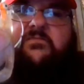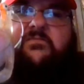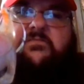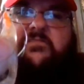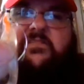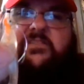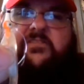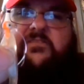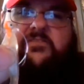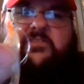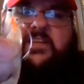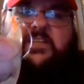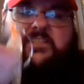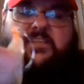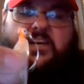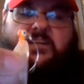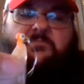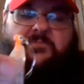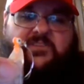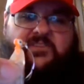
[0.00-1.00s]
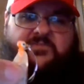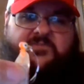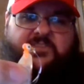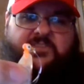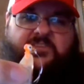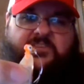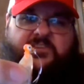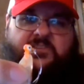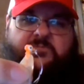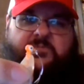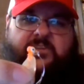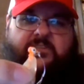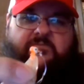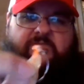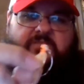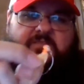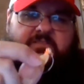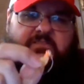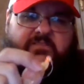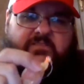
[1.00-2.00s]
dude. That's got a bunch of fish too, by the way.
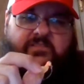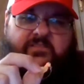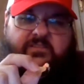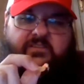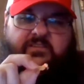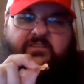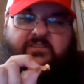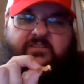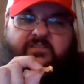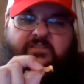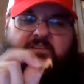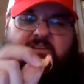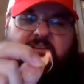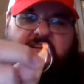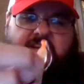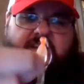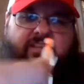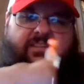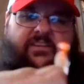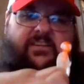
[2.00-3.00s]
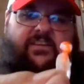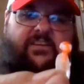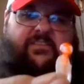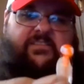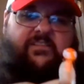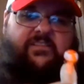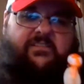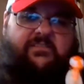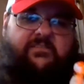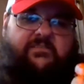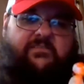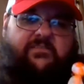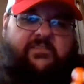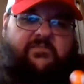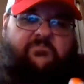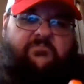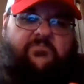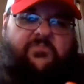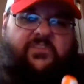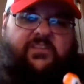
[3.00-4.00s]
And again, like I said, just
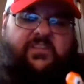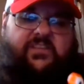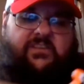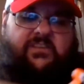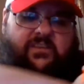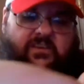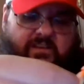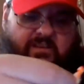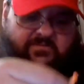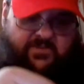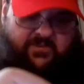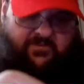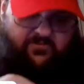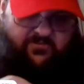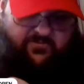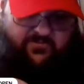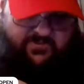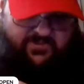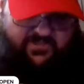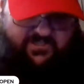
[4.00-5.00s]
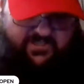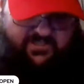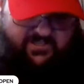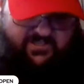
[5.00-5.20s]
bleeding off the orange and stuff.